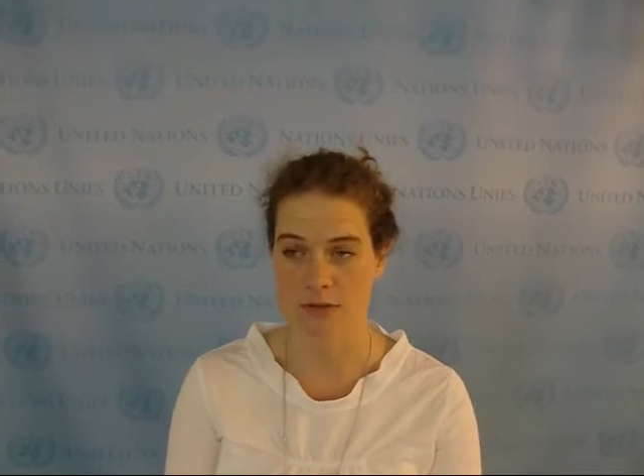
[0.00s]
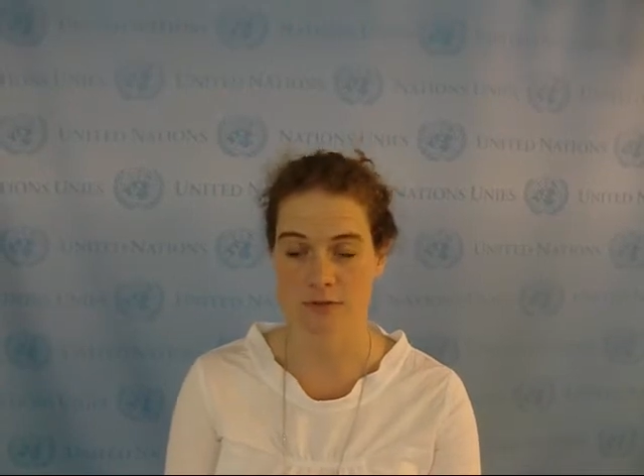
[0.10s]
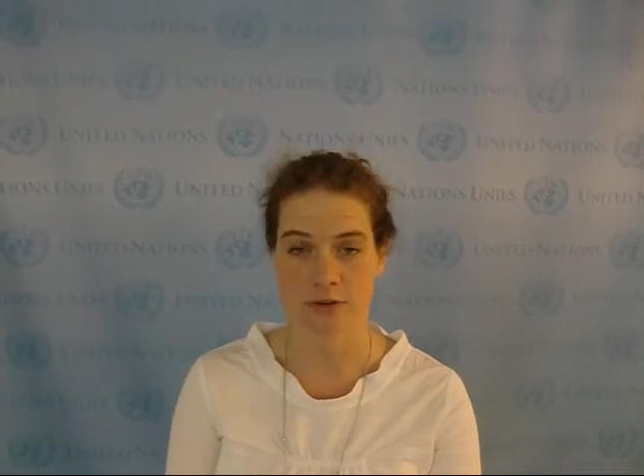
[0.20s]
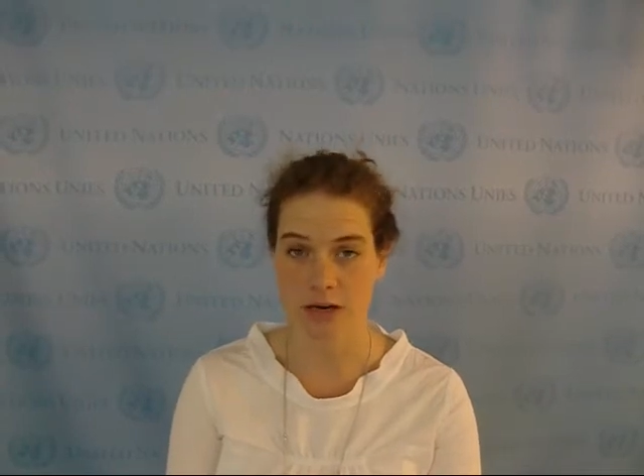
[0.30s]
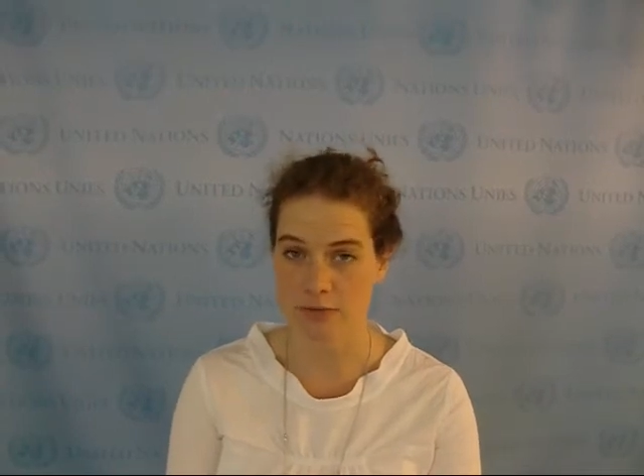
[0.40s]
to
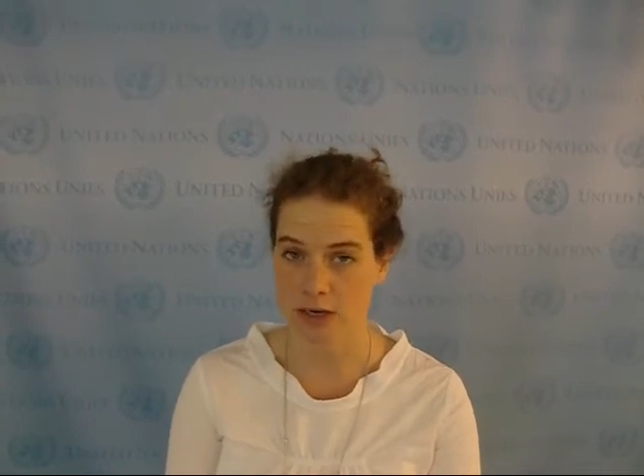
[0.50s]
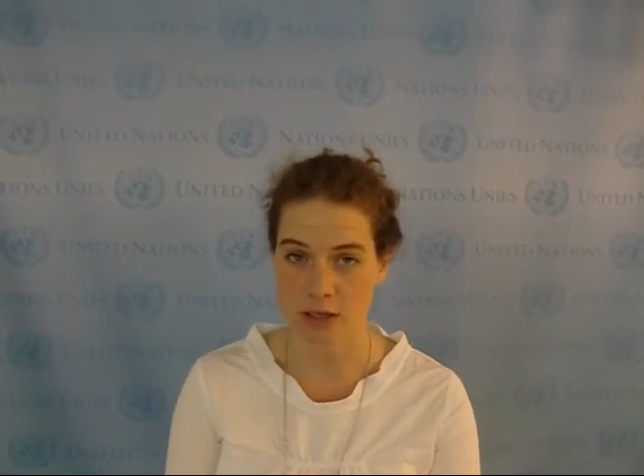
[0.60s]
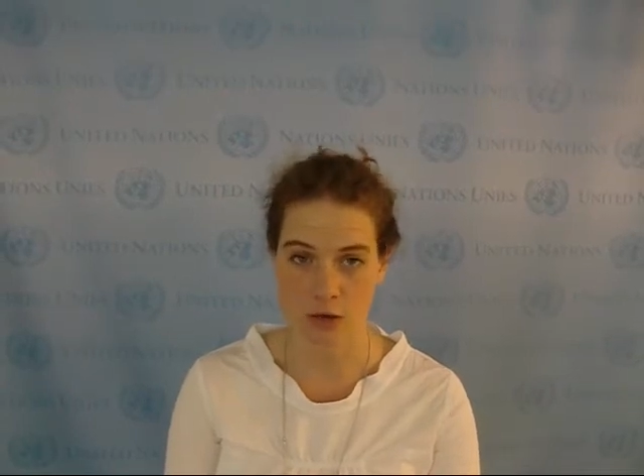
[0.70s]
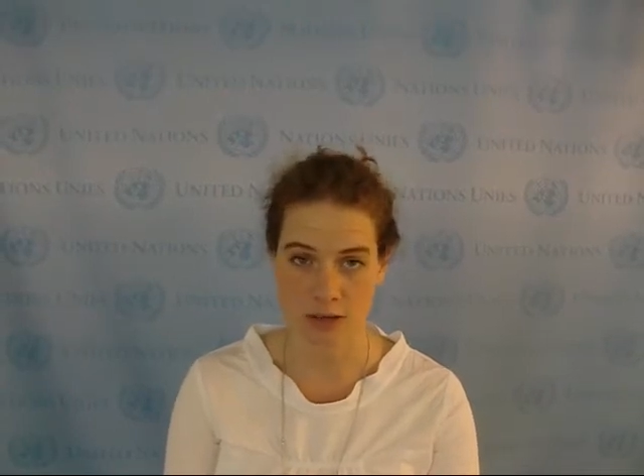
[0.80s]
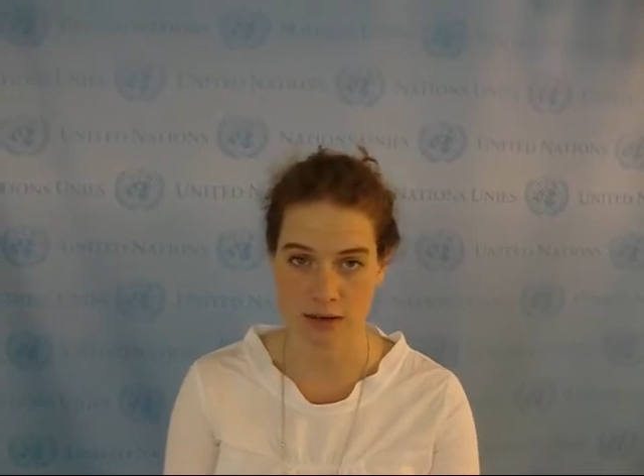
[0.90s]
very very
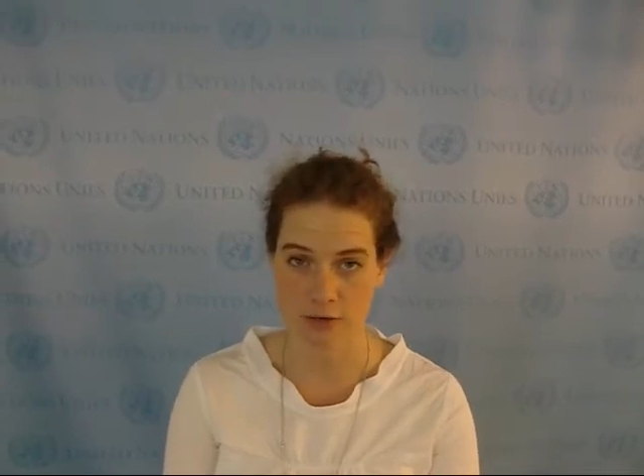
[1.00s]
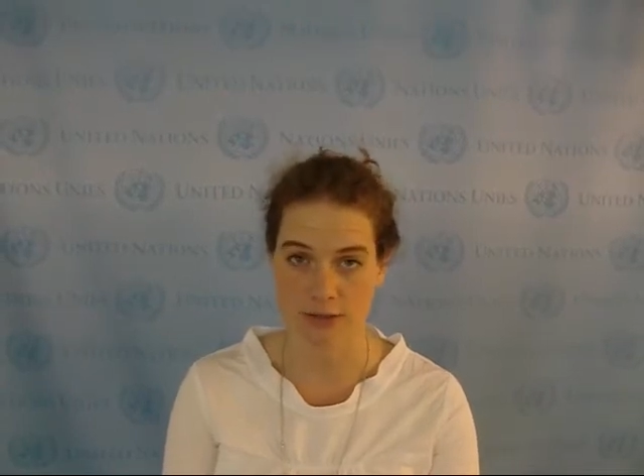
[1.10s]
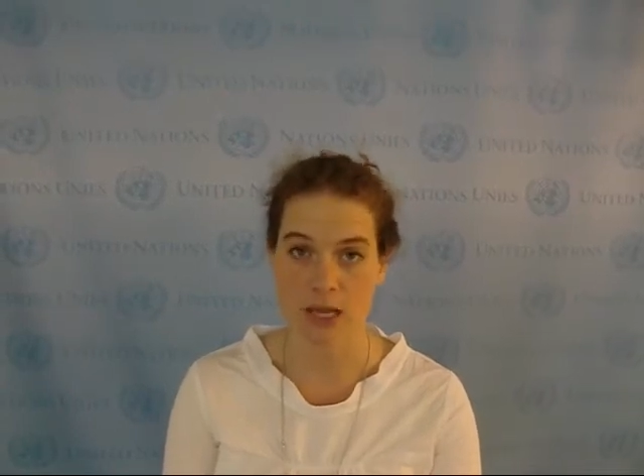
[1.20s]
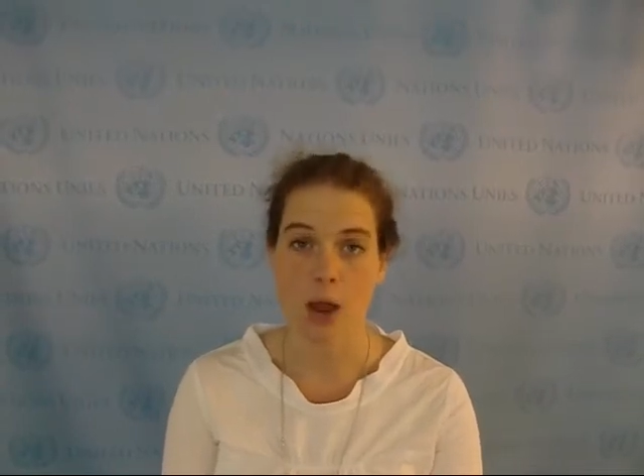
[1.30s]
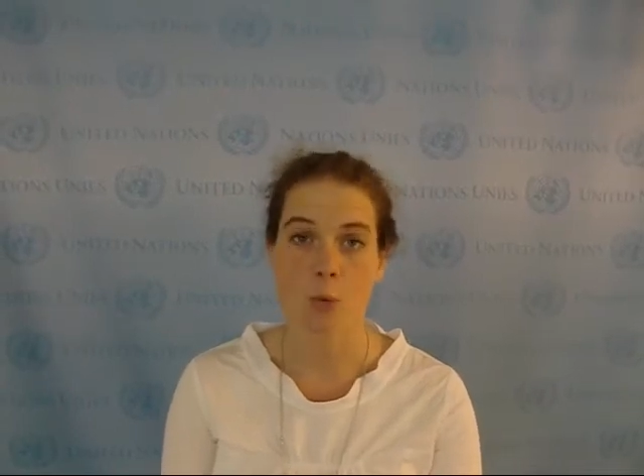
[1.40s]
low
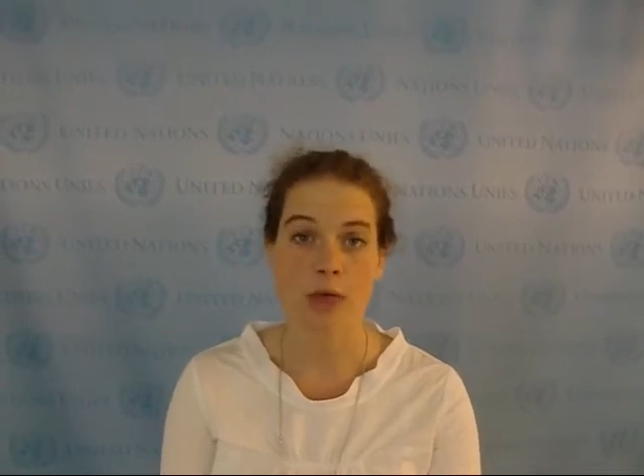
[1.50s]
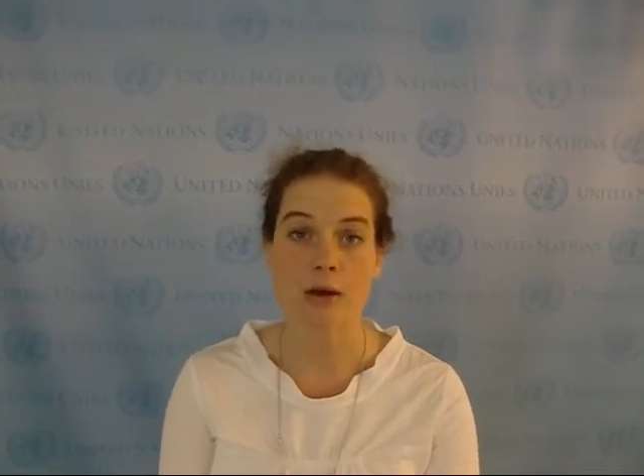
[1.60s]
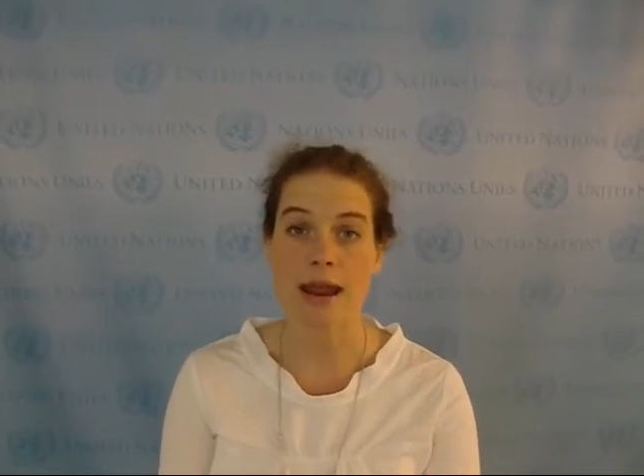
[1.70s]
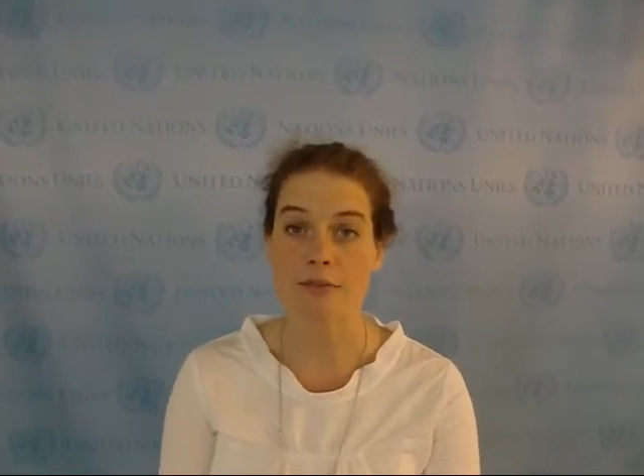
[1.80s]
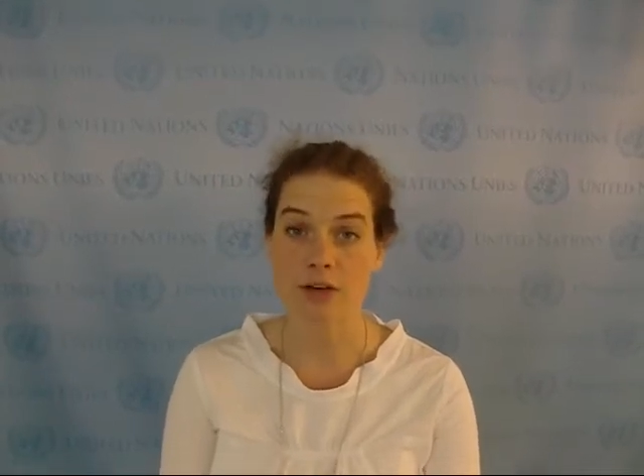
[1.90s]
levels
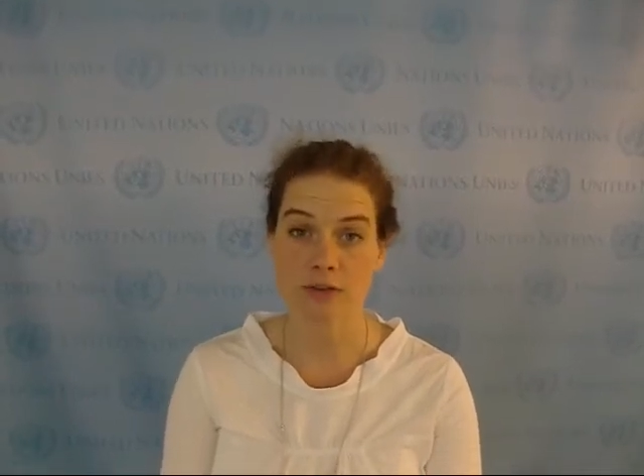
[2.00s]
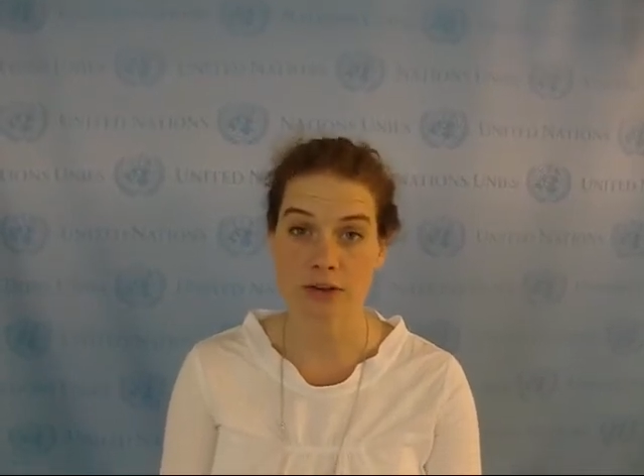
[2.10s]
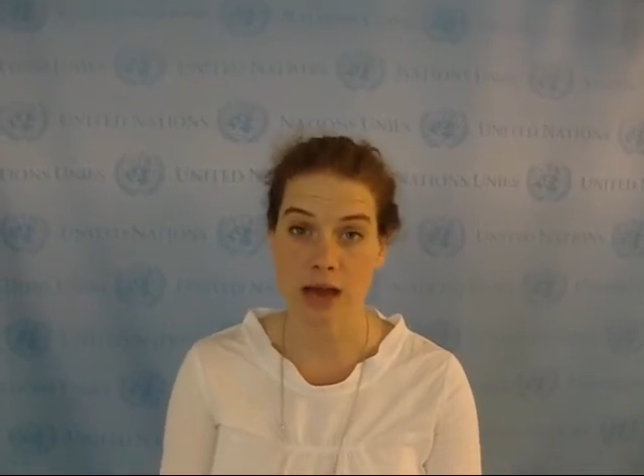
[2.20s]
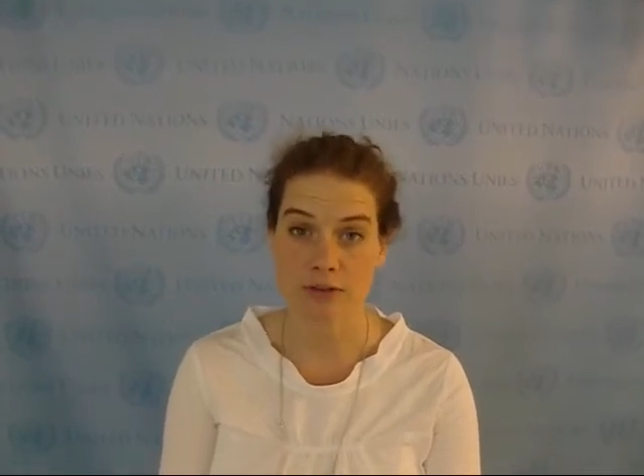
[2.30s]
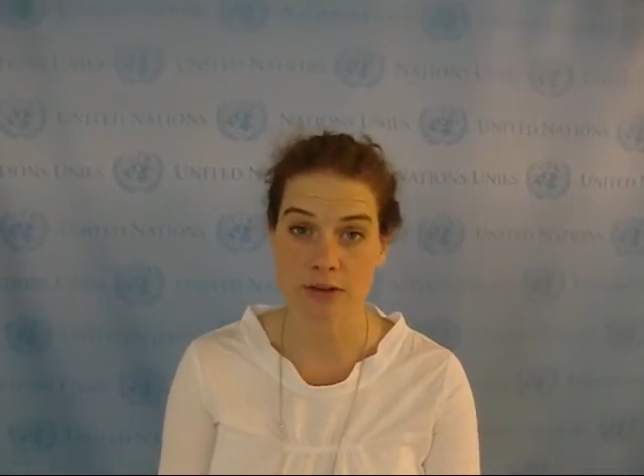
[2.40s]
without ever
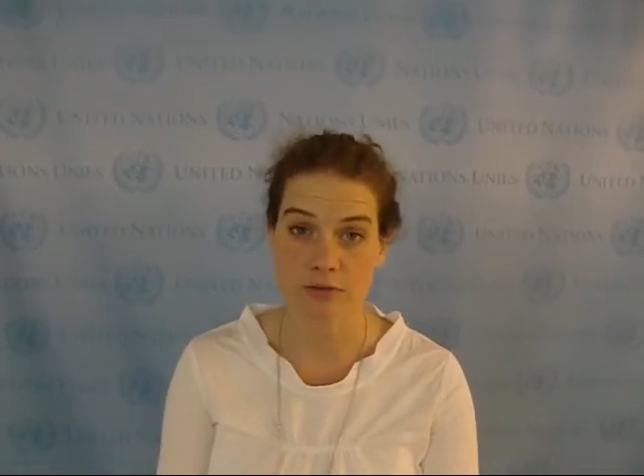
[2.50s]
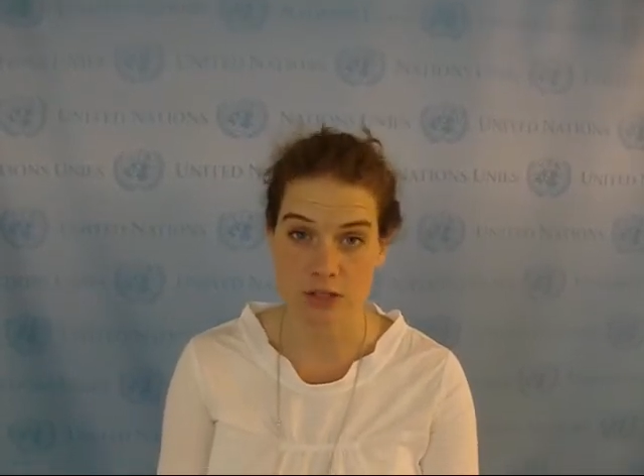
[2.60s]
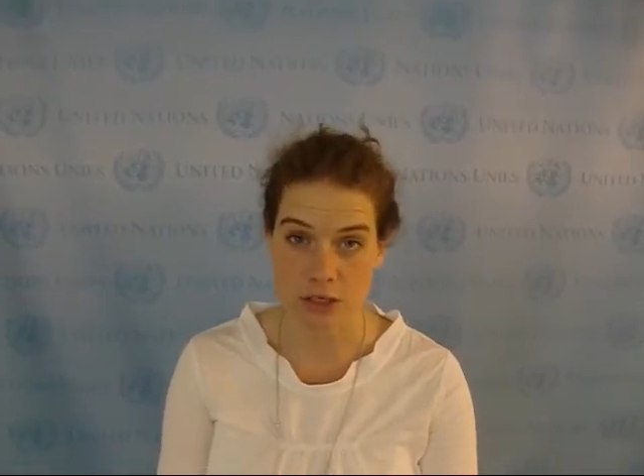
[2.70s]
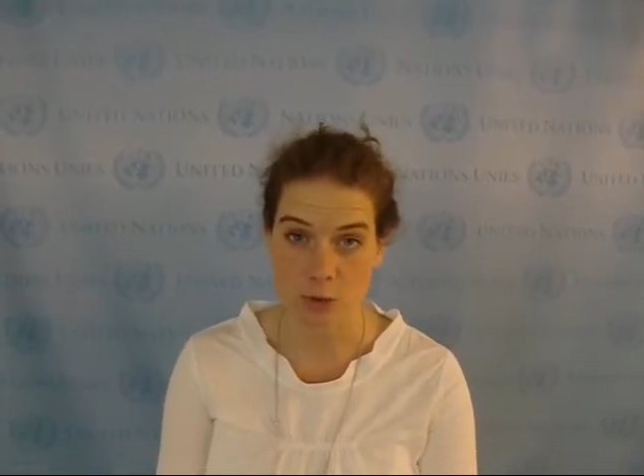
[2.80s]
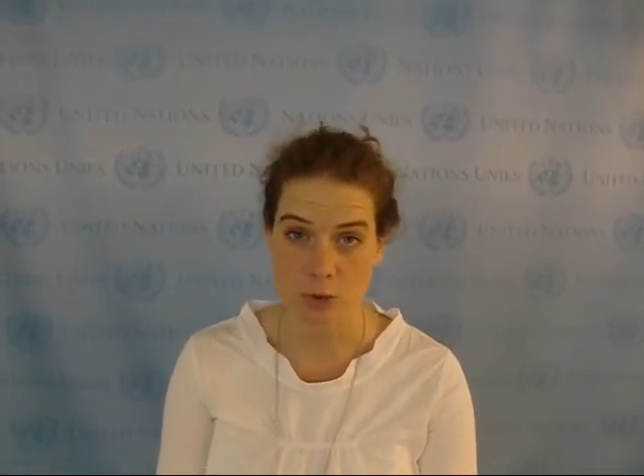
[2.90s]
even having a
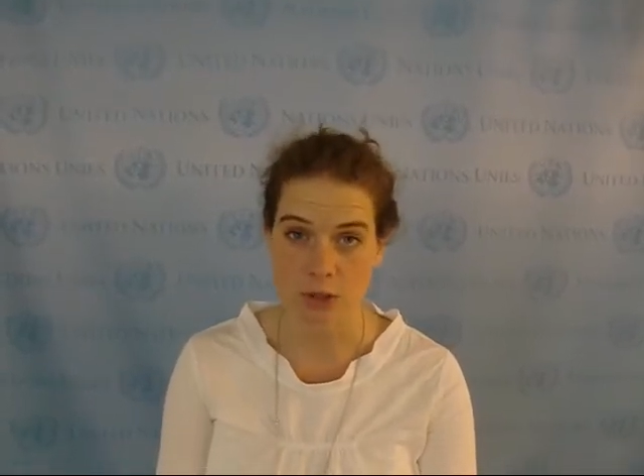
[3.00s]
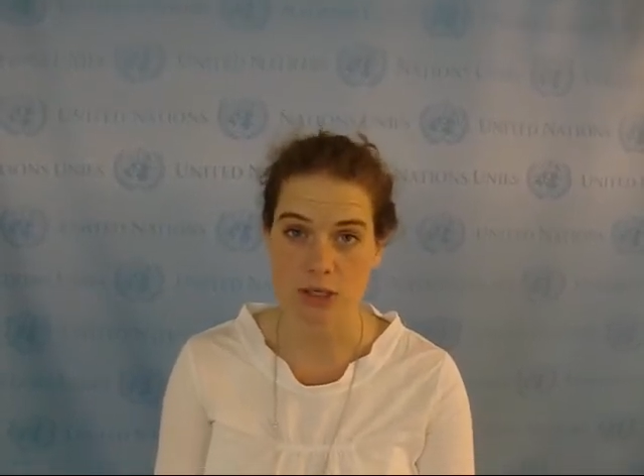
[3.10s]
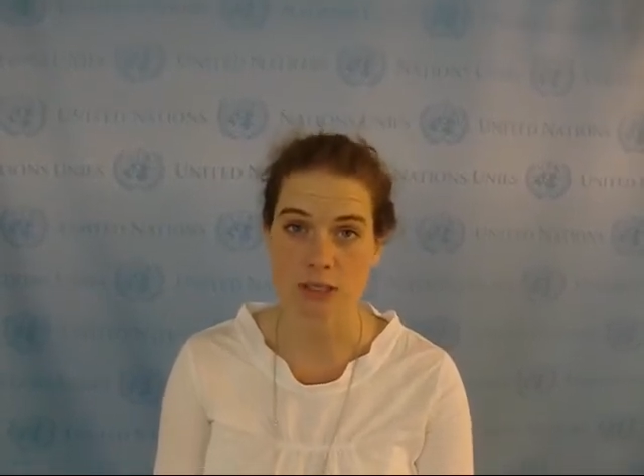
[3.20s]
fishing quota.